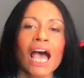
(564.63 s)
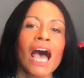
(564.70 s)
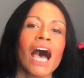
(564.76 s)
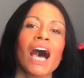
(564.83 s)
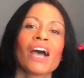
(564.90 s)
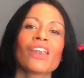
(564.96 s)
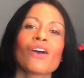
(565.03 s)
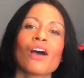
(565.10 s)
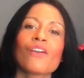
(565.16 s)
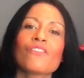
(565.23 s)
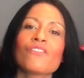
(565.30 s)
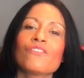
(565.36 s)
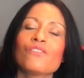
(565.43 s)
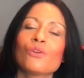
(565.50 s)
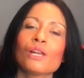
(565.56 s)
And I
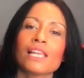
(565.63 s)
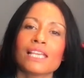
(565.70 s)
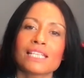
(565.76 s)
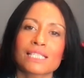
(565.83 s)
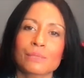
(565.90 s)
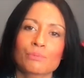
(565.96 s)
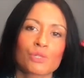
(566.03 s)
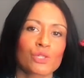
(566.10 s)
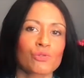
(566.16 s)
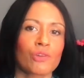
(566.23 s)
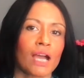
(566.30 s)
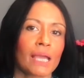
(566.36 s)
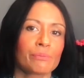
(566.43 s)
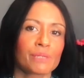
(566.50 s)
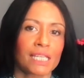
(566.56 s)
fully
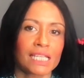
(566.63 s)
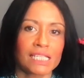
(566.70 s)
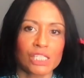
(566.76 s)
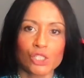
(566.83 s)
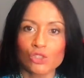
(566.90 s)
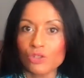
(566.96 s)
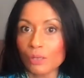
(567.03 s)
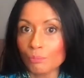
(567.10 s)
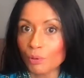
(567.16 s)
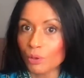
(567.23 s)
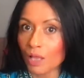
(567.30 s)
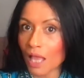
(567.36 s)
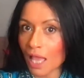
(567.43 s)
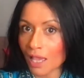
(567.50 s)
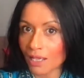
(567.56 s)
subscribe to his
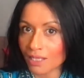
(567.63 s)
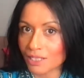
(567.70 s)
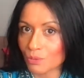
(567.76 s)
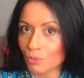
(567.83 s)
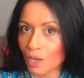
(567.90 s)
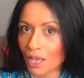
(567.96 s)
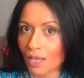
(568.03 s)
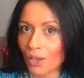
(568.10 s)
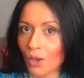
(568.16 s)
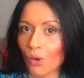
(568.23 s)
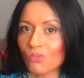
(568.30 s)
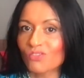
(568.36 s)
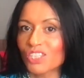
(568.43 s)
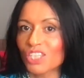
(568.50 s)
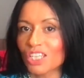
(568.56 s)
XXX way
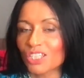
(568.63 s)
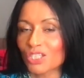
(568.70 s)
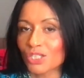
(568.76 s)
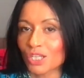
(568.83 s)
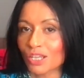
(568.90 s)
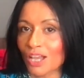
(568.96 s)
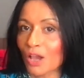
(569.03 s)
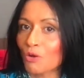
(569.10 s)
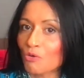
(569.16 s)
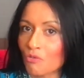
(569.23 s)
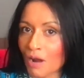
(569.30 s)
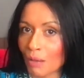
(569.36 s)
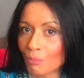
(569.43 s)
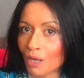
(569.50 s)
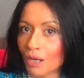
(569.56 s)
of teaching
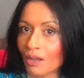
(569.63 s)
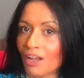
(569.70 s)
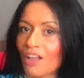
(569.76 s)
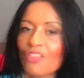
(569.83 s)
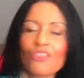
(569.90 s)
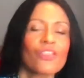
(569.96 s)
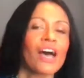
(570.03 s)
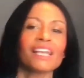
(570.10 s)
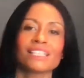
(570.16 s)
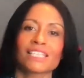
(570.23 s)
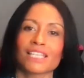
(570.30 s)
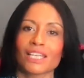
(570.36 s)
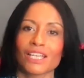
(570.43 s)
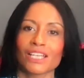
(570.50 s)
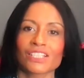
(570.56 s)
grammar. And that
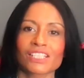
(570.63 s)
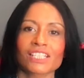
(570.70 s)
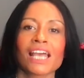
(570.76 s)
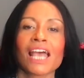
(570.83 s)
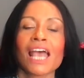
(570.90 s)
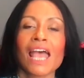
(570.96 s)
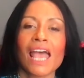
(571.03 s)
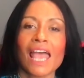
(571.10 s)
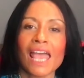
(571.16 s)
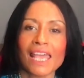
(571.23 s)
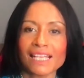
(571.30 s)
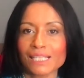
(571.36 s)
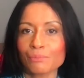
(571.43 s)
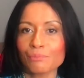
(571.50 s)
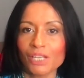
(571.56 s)
is
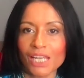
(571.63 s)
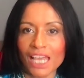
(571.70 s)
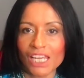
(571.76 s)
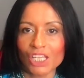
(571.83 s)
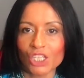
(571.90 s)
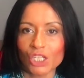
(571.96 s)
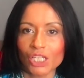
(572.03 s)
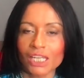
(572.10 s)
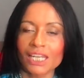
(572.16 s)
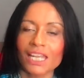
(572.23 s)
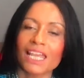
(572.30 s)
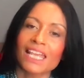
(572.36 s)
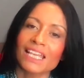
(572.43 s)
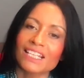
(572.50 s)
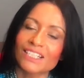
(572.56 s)
explanation,
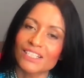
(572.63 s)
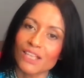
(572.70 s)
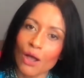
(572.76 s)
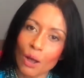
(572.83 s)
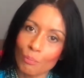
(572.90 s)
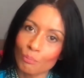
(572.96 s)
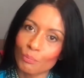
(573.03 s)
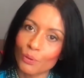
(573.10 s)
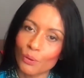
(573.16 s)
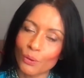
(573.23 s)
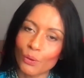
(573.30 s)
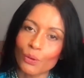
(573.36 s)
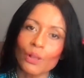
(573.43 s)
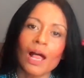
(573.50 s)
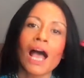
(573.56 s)

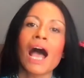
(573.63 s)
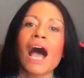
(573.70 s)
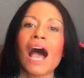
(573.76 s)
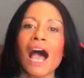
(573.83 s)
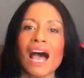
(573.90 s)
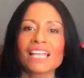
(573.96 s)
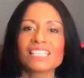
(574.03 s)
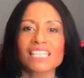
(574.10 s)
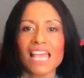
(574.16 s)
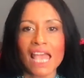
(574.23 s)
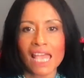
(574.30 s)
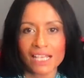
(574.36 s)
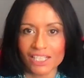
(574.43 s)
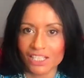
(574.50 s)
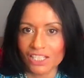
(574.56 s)
example, and
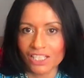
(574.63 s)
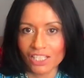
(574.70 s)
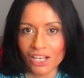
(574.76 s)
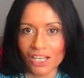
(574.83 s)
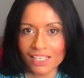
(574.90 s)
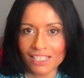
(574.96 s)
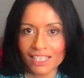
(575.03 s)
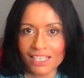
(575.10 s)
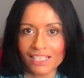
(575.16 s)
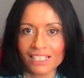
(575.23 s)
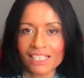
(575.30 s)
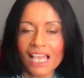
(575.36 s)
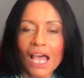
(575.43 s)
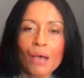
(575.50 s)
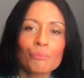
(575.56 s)
exercises.
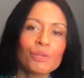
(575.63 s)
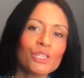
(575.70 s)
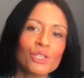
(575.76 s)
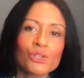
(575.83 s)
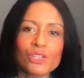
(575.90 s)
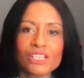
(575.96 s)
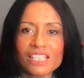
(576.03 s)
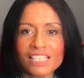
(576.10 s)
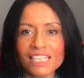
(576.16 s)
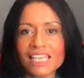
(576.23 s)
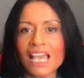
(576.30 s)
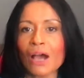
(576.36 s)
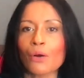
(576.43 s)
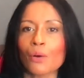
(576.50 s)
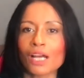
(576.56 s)
But you can see
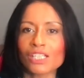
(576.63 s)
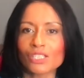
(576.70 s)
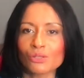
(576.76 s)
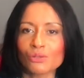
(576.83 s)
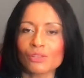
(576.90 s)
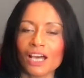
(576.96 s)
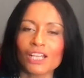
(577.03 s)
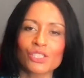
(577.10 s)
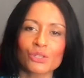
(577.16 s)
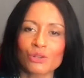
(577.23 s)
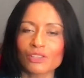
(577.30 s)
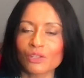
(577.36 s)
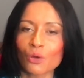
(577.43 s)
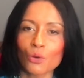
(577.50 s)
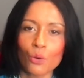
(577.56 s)
how I do that during
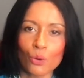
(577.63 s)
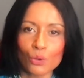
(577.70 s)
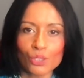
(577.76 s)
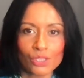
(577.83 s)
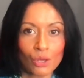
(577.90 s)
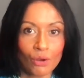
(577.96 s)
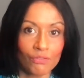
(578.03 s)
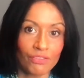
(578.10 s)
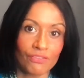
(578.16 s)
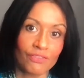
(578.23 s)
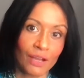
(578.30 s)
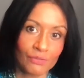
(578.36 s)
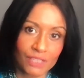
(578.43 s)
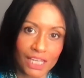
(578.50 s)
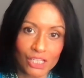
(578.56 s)
the course of the
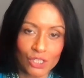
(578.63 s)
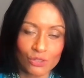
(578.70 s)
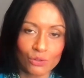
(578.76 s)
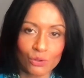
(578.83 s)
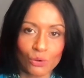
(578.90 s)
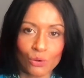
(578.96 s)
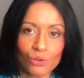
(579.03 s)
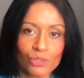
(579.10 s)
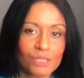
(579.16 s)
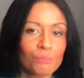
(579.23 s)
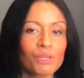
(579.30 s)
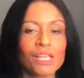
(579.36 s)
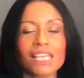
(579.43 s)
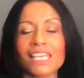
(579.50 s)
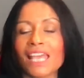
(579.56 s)
foundation course. But
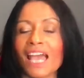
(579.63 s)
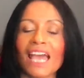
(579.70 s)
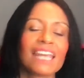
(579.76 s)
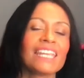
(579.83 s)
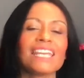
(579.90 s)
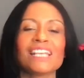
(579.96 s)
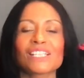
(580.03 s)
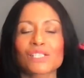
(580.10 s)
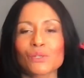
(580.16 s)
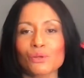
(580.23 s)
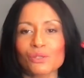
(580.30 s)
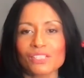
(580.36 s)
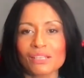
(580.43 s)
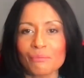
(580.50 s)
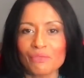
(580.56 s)
again, it's not
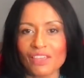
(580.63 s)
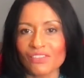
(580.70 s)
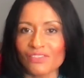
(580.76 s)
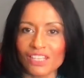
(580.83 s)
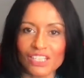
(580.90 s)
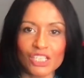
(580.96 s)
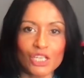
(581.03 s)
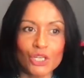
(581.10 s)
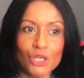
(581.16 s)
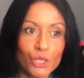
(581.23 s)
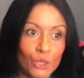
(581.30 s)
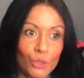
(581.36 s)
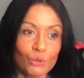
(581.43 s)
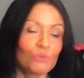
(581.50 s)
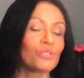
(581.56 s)
something that's
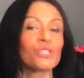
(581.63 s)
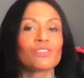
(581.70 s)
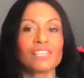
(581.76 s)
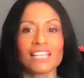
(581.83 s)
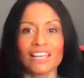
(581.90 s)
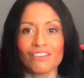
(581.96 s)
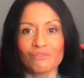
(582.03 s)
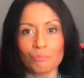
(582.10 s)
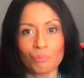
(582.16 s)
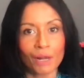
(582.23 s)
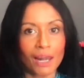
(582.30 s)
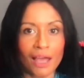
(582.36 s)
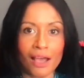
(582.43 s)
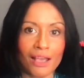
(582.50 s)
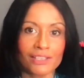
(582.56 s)
new to the 11
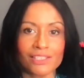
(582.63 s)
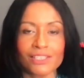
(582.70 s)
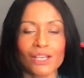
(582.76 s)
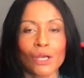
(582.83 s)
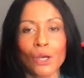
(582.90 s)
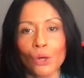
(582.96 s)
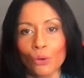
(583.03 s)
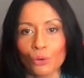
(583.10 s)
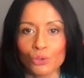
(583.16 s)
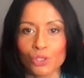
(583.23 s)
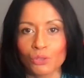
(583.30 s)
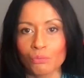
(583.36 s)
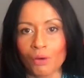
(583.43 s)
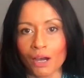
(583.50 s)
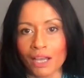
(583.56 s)
plus or to
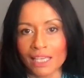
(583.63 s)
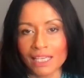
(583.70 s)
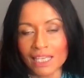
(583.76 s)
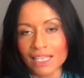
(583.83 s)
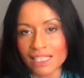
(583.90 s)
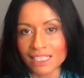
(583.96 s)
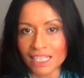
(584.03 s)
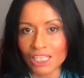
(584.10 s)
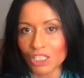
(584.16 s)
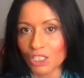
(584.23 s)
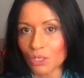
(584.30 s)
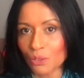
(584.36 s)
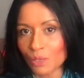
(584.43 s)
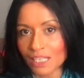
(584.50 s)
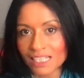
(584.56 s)
my Key Stage
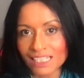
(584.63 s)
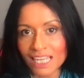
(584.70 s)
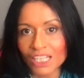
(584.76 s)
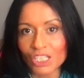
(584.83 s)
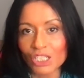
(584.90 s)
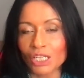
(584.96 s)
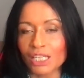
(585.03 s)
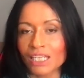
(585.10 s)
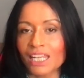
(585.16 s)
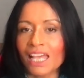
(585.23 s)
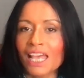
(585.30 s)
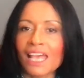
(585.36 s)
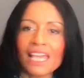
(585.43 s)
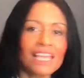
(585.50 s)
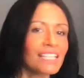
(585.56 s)
2 extension.
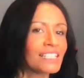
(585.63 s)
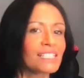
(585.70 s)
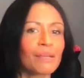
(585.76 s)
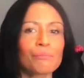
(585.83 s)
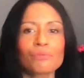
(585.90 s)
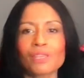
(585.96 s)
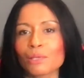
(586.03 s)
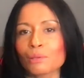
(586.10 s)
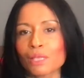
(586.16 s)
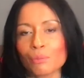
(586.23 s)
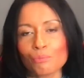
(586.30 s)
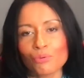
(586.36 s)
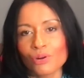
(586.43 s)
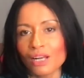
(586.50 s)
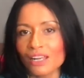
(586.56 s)
It's something that
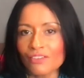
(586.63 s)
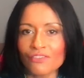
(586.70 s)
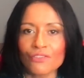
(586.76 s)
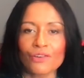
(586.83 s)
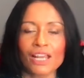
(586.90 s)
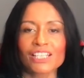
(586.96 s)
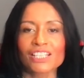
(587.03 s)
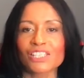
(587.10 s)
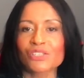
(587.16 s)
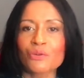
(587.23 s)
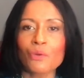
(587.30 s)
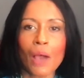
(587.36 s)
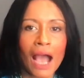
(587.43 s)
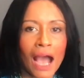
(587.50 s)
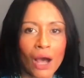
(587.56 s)
proliferates
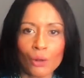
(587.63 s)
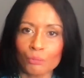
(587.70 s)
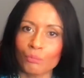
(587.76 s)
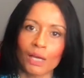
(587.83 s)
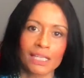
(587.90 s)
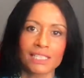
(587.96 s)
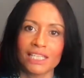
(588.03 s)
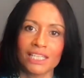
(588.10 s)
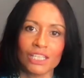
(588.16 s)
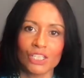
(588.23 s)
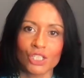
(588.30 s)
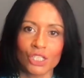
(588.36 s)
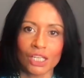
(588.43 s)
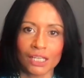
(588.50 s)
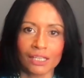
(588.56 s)
throughout my
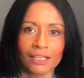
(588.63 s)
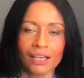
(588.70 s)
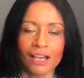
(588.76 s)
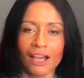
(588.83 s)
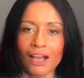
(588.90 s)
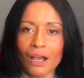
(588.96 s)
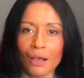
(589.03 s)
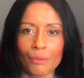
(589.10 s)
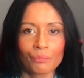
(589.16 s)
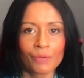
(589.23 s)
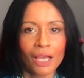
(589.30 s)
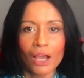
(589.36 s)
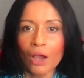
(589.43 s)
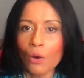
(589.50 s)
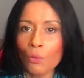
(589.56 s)
teaching,
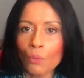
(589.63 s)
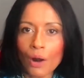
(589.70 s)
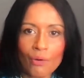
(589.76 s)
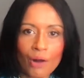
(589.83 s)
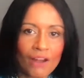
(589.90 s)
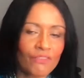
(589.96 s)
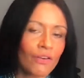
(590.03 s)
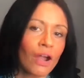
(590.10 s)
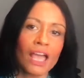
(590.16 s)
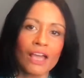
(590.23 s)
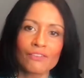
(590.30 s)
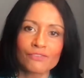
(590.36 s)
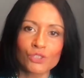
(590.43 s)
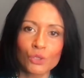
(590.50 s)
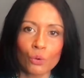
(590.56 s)
wherever I
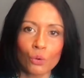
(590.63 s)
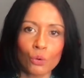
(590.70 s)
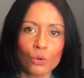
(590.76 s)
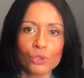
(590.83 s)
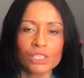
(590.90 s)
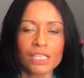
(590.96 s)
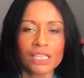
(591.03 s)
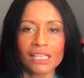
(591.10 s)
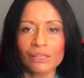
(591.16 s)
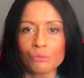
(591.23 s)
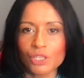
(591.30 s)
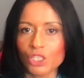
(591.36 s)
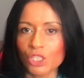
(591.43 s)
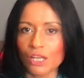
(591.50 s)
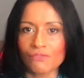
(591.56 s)
have taught, in
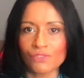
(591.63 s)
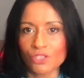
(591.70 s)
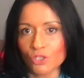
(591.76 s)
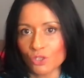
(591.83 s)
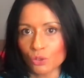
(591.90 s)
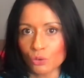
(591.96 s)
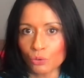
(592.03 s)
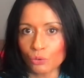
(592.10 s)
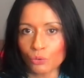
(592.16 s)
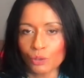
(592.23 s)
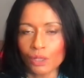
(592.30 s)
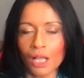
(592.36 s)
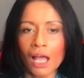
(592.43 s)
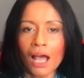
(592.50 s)
whichever school.